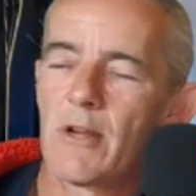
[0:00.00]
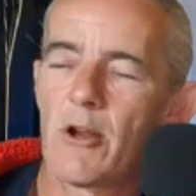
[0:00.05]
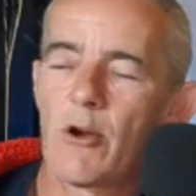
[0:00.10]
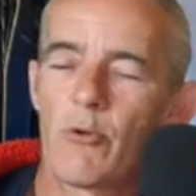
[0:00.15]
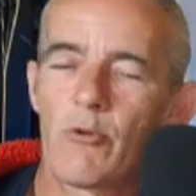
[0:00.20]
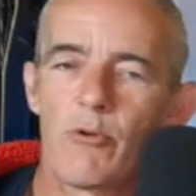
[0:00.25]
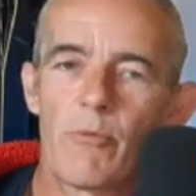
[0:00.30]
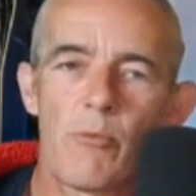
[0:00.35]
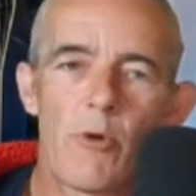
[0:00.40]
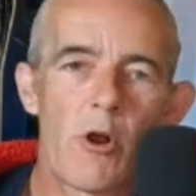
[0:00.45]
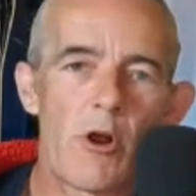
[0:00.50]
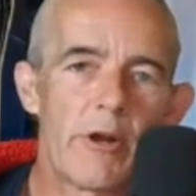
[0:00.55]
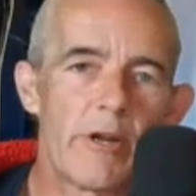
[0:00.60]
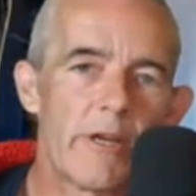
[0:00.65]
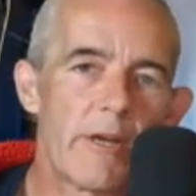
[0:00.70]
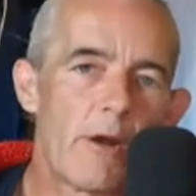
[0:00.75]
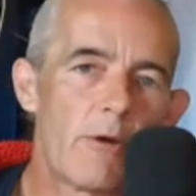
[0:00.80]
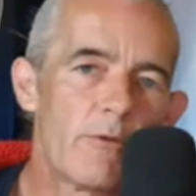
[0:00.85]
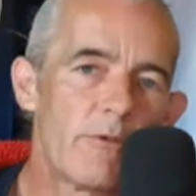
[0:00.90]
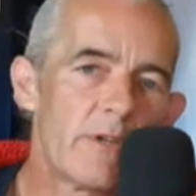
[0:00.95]
an hour in the
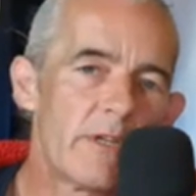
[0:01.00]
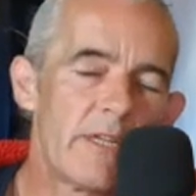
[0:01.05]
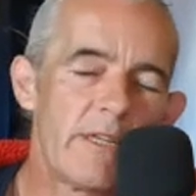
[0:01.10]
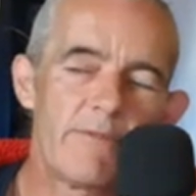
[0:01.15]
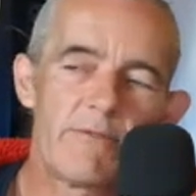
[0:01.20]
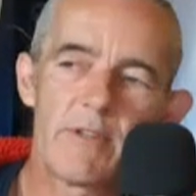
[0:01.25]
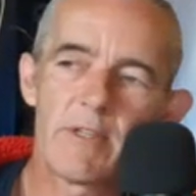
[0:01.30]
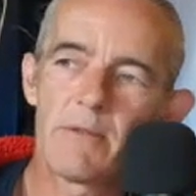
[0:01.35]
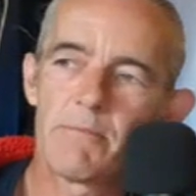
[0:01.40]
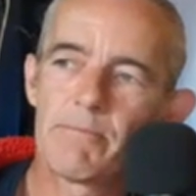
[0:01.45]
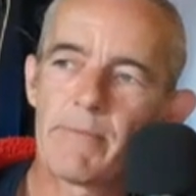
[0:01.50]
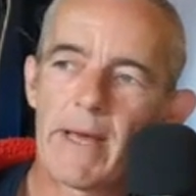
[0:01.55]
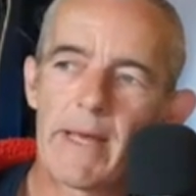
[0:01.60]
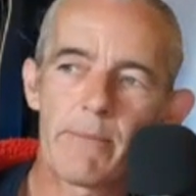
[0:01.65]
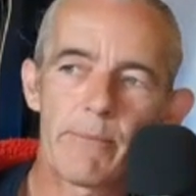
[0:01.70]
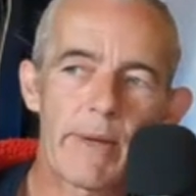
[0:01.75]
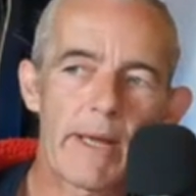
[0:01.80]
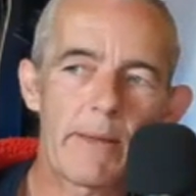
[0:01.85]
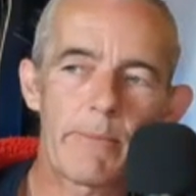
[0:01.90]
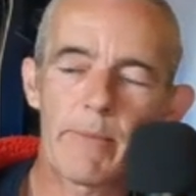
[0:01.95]
morning, hour in the evening,
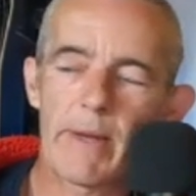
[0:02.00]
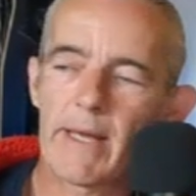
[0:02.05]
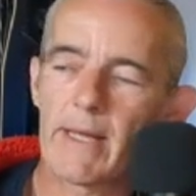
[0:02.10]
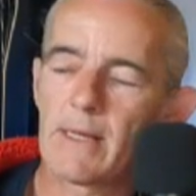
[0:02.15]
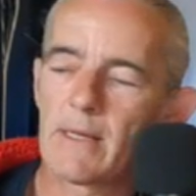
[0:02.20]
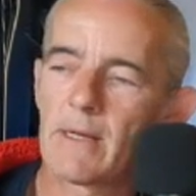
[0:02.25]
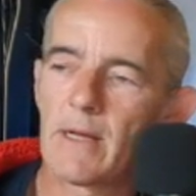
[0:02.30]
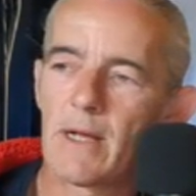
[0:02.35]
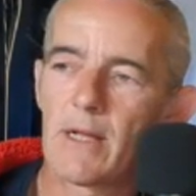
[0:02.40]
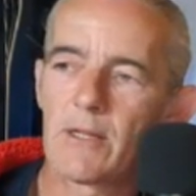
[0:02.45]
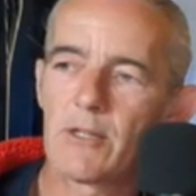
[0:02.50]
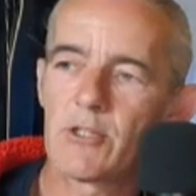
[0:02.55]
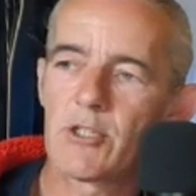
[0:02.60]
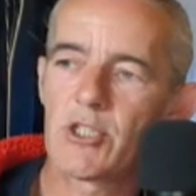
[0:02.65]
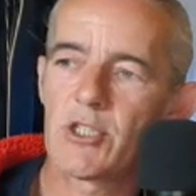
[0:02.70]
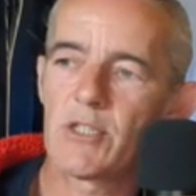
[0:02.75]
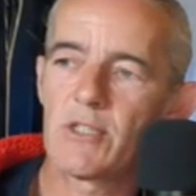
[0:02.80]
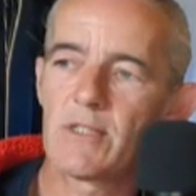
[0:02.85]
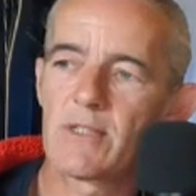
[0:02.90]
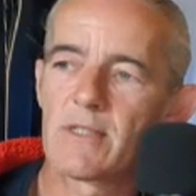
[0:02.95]
bang, bang, bang, and
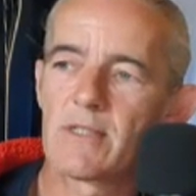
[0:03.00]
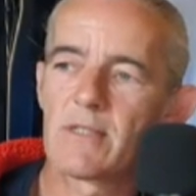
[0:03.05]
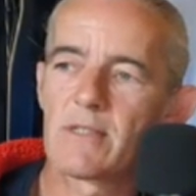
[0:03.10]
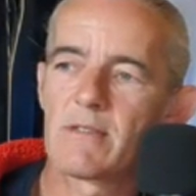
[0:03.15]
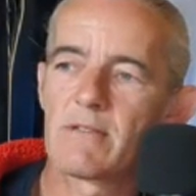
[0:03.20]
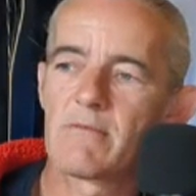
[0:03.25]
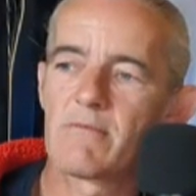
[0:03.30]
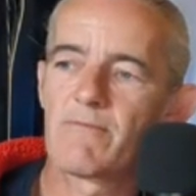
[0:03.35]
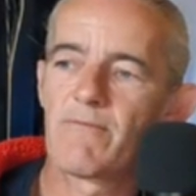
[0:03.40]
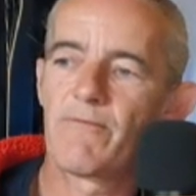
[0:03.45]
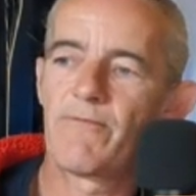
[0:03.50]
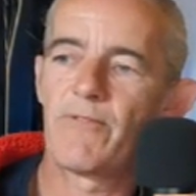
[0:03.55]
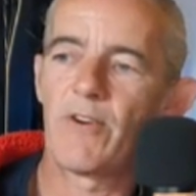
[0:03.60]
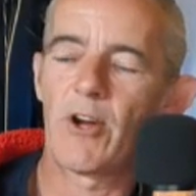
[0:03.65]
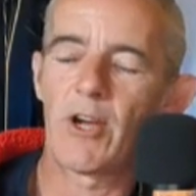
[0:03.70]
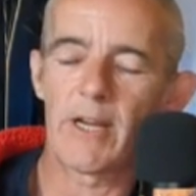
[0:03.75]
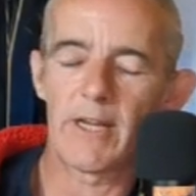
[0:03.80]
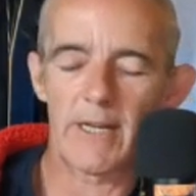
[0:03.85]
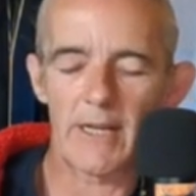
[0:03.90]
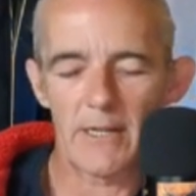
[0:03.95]
she's
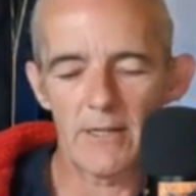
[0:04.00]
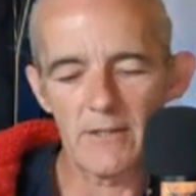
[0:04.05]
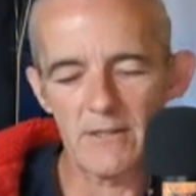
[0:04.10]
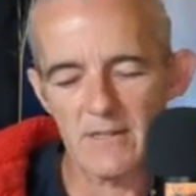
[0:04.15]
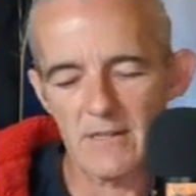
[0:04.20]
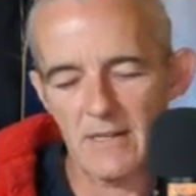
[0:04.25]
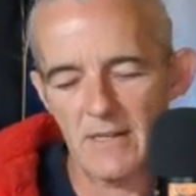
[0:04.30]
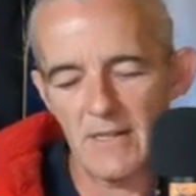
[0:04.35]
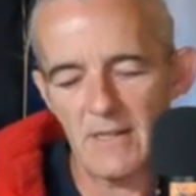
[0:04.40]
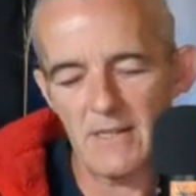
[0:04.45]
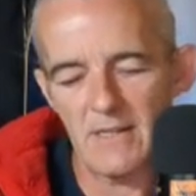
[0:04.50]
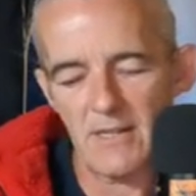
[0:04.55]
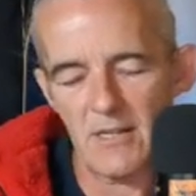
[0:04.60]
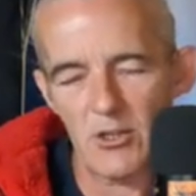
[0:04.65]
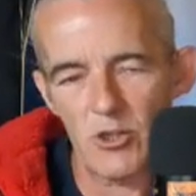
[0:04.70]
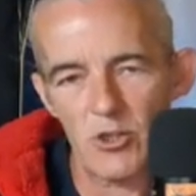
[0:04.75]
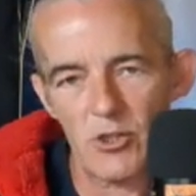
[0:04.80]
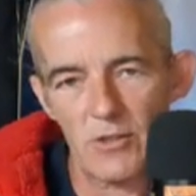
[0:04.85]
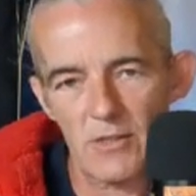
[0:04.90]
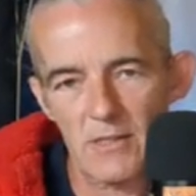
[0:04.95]
fine. And there's an easy
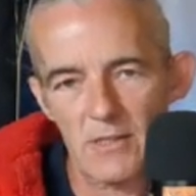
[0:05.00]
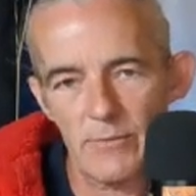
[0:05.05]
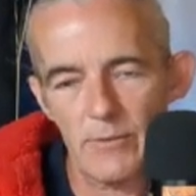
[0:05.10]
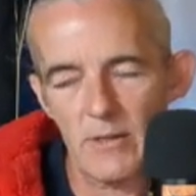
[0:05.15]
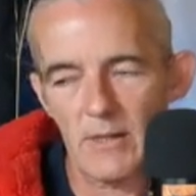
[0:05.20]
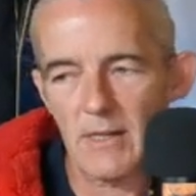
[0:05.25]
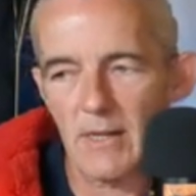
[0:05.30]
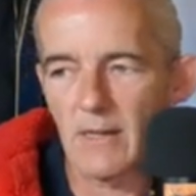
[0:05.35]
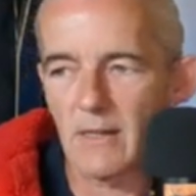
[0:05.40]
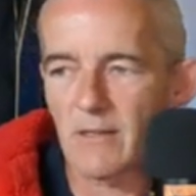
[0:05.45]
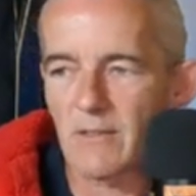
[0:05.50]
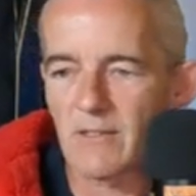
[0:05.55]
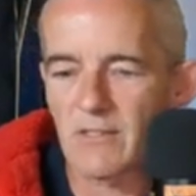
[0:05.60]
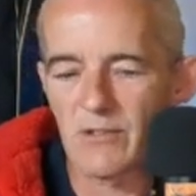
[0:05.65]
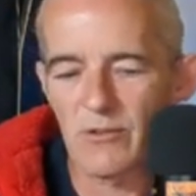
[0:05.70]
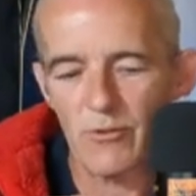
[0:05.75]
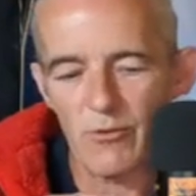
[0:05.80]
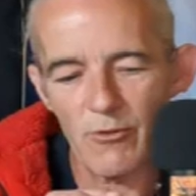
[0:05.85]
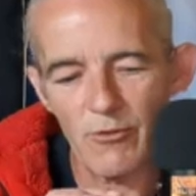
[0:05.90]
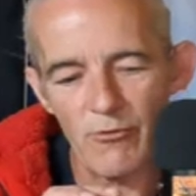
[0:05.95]
adjustable thing.
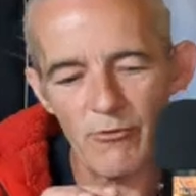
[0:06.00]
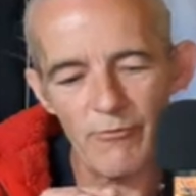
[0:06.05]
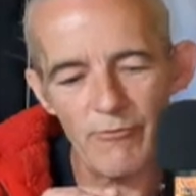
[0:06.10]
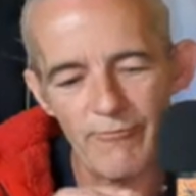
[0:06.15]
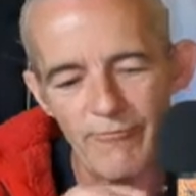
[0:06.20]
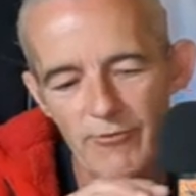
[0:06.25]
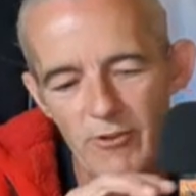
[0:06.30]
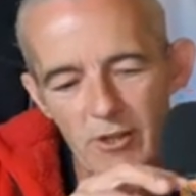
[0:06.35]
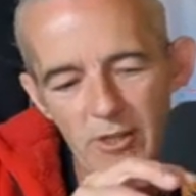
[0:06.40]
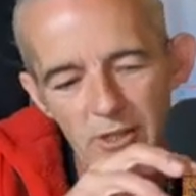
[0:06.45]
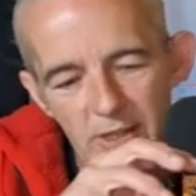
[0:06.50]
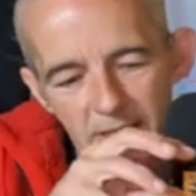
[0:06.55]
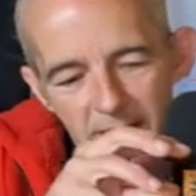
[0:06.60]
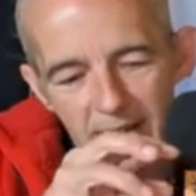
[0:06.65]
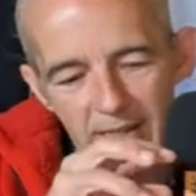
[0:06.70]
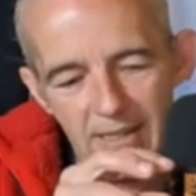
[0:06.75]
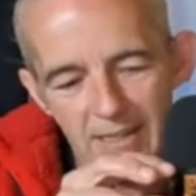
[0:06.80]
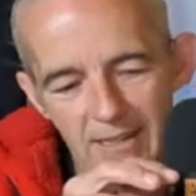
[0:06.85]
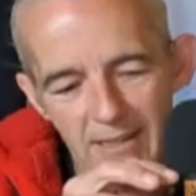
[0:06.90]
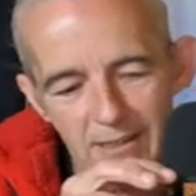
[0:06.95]
There's no fucking
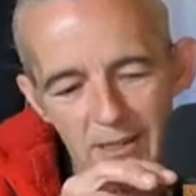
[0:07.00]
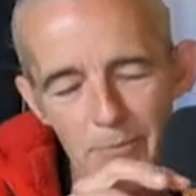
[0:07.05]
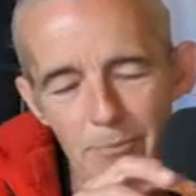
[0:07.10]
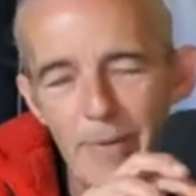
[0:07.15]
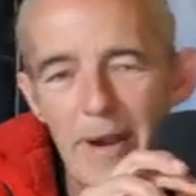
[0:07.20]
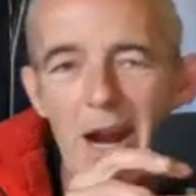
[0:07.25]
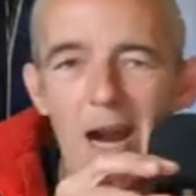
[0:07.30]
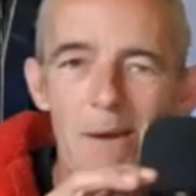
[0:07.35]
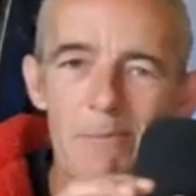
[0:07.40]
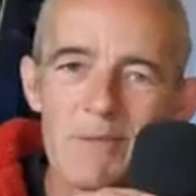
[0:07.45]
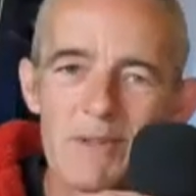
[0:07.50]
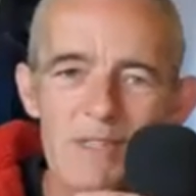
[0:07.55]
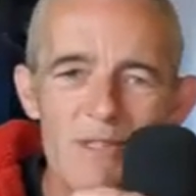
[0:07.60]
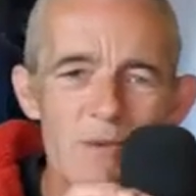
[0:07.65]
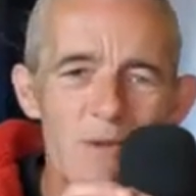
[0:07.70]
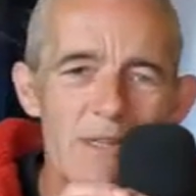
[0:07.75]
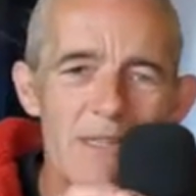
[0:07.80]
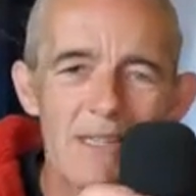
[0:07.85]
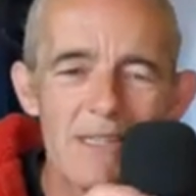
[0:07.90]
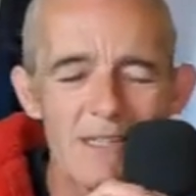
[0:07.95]
little
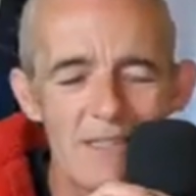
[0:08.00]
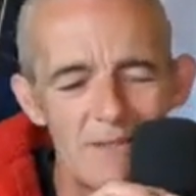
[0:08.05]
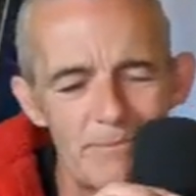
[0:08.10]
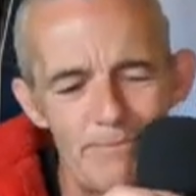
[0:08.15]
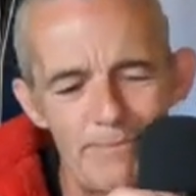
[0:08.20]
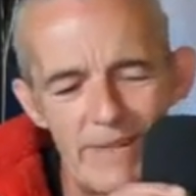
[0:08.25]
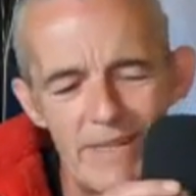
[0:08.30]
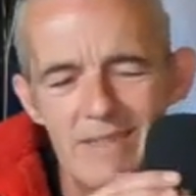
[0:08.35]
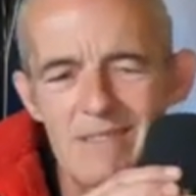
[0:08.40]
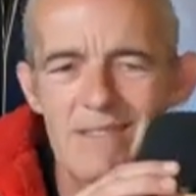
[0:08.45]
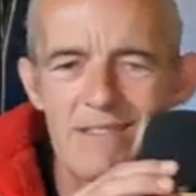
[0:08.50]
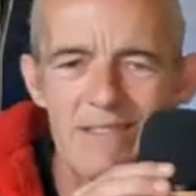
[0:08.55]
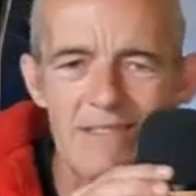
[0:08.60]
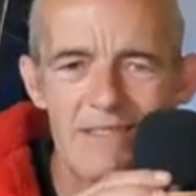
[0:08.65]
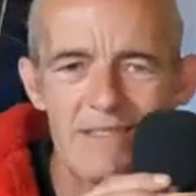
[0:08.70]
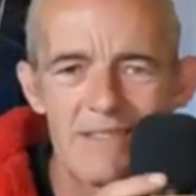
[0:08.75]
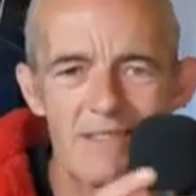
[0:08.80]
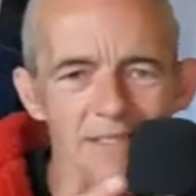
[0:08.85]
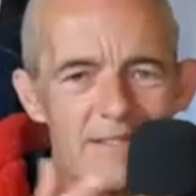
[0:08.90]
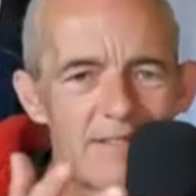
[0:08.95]
compartments with little bits in
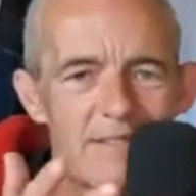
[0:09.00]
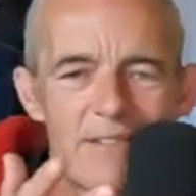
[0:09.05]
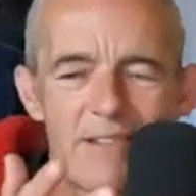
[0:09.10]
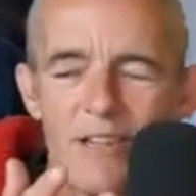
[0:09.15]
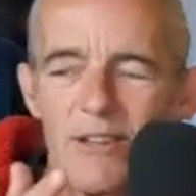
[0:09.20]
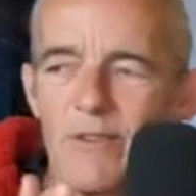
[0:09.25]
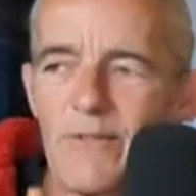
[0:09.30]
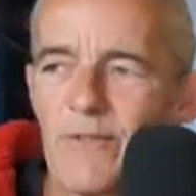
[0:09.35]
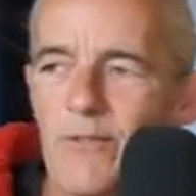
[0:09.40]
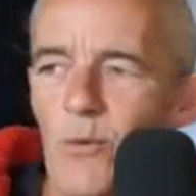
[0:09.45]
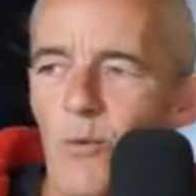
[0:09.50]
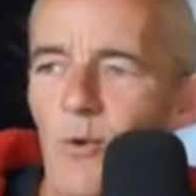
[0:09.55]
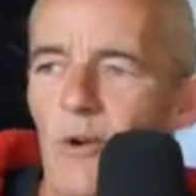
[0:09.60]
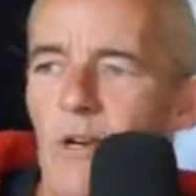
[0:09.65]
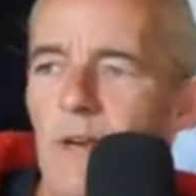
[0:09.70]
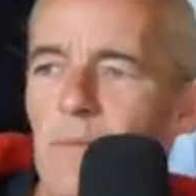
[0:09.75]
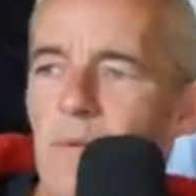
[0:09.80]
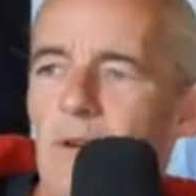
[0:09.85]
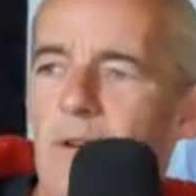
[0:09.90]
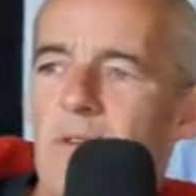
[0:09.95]
it that you have to
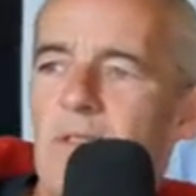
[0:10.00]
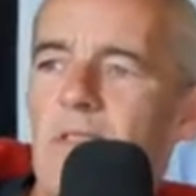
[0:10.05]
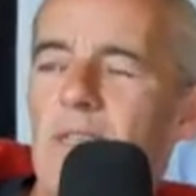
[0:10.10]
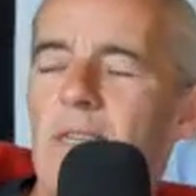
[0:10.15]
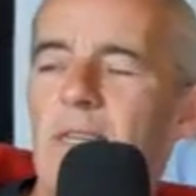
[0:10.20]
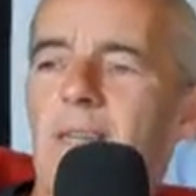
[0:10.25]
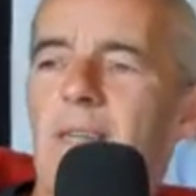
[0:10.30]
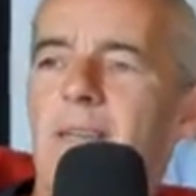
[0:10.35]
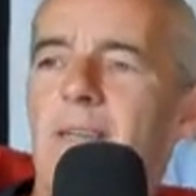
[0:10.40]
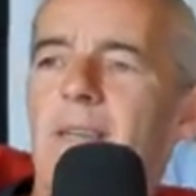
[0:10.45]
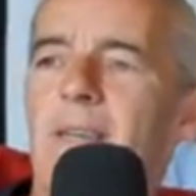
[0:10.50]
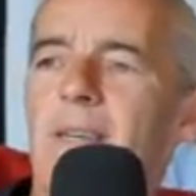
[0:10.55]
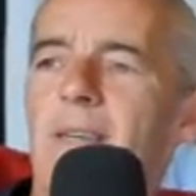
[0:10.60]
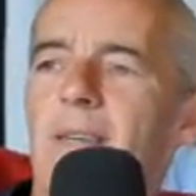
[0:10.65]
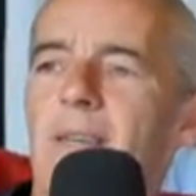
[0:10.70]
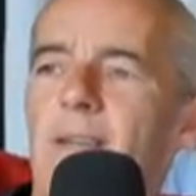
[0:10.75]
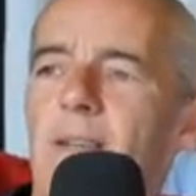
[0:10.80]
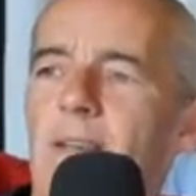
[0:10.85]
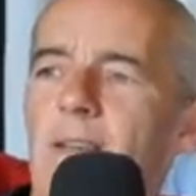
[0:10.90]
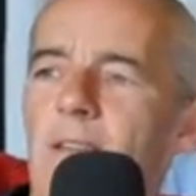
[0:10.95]
worry about.
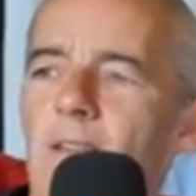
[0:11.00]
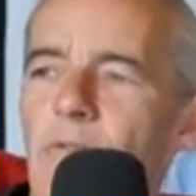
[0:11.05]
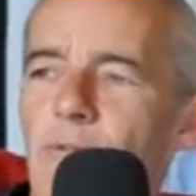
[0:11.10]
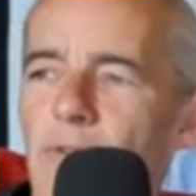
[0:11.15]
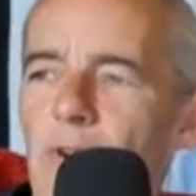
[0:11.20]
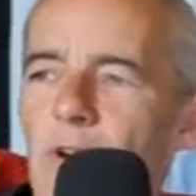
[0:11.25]
It's